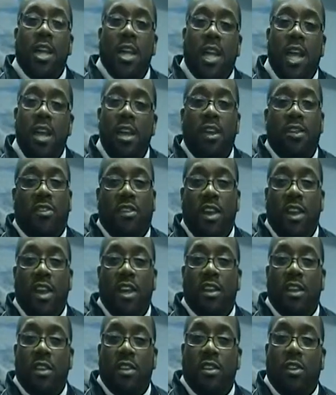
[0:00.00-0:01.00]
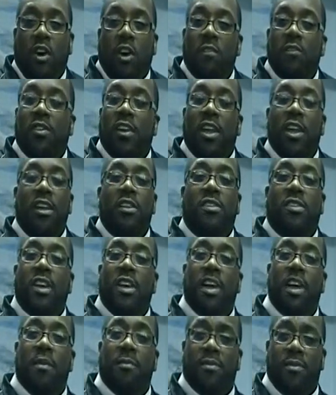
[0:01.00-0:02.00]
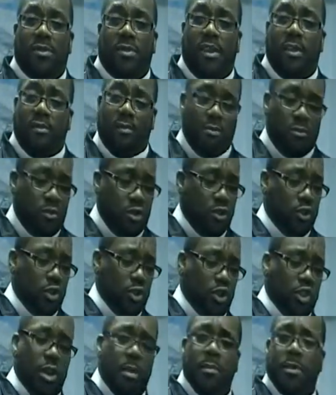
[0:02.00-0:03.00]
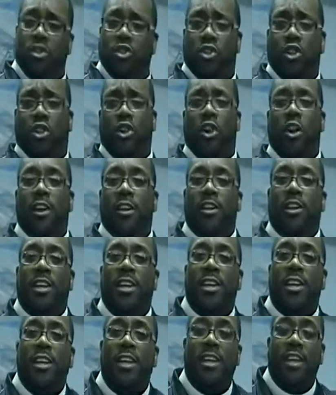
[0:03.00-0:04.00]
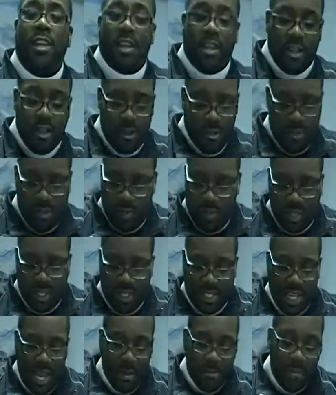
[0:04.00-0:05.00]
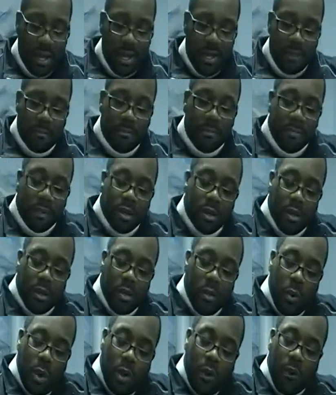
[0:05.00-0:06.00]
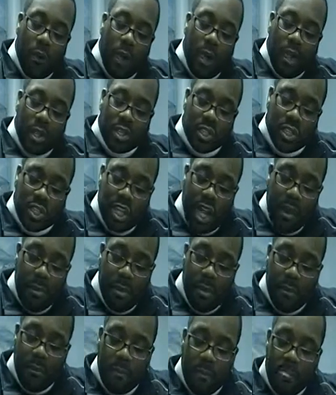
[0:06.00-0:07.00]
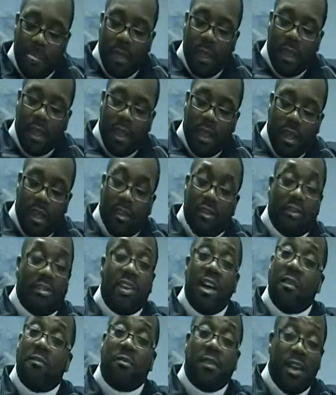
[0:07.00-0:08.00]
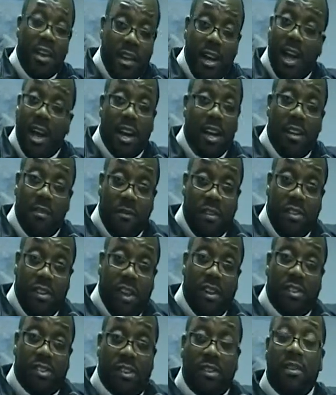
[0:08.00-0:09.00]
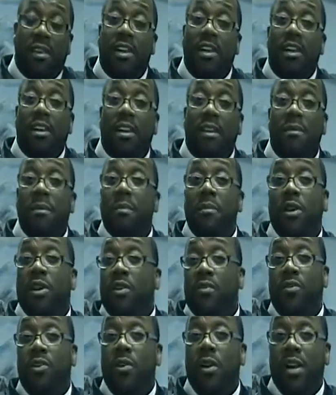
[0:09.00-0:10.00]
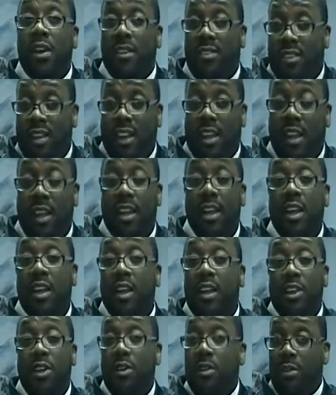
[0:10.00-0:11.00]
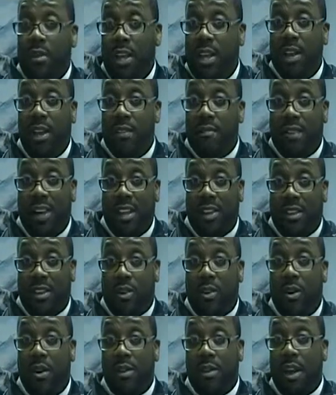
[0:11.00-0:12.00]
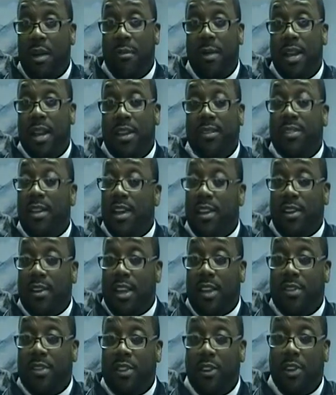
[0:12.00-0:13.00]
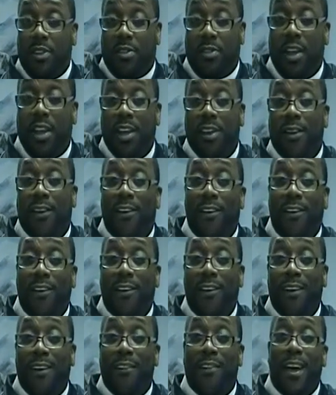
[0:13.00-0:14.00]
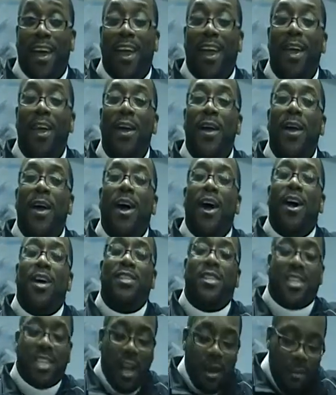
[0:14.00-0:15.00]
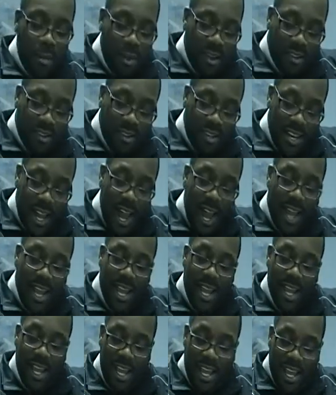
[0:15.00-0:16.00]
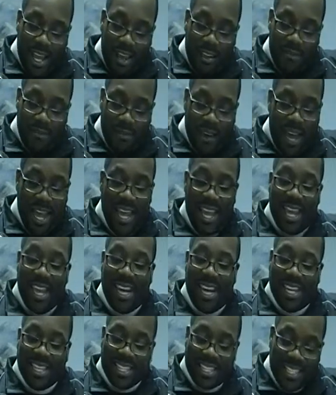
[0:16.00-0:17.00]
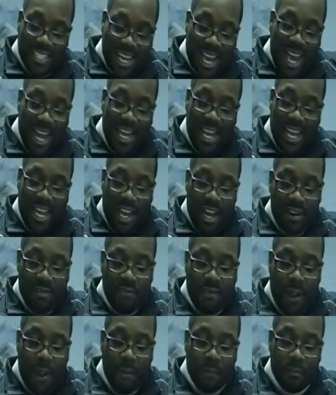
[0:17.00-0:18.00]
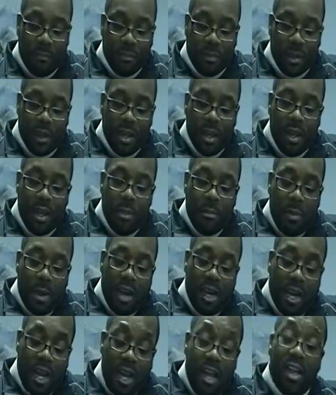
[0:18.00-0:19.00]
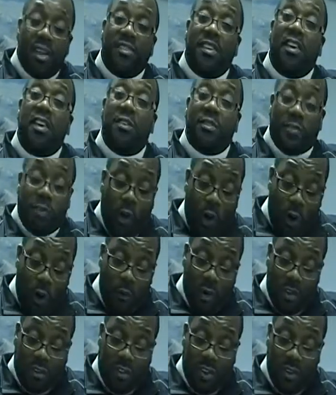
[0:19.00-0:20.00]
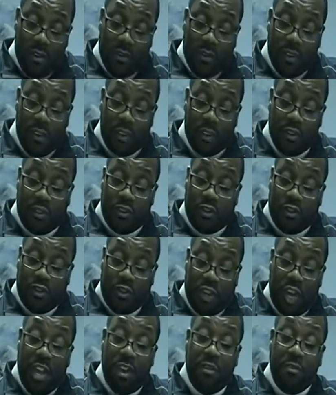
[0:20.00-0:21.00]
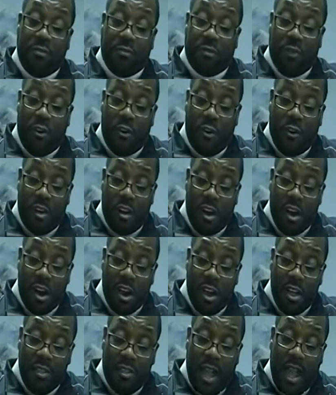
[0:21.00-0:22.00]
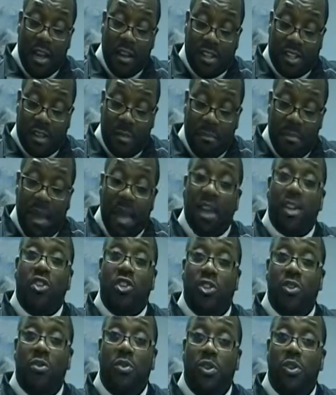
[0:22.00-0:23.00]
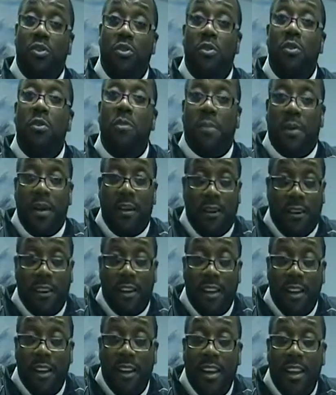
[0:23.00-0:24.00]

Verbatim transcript: They give you a ticket, the, the officer give you a ticket and say, this is a summons to court. Well, what does that mean? Well, a summons is definitely not an invitation. Amen. Because if you get a ticket, you don't need to invite the court. I mean, that's not that's not a good thing at all. All right. A summon is not an invite. It is not an invite, but it is an authoritative sin for that demands you you, you appear.